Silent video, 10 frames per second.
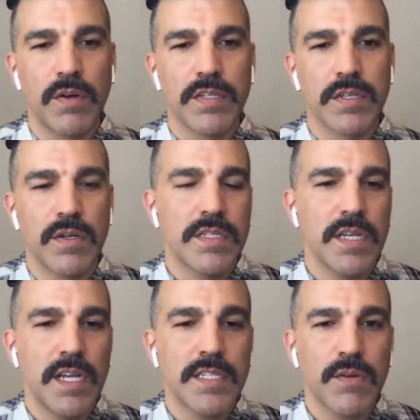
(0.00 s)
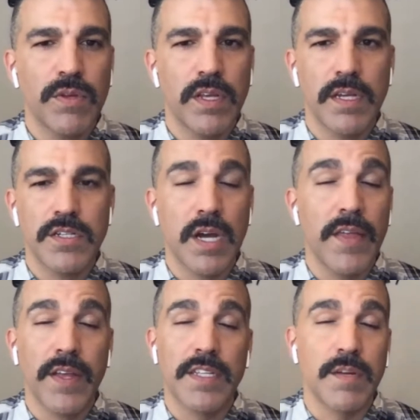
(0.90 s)
And so it's a really,
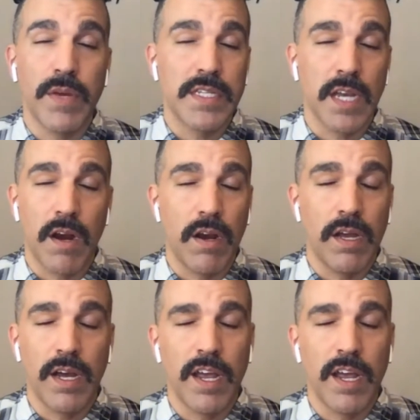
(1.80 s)
I think it's an amazing area.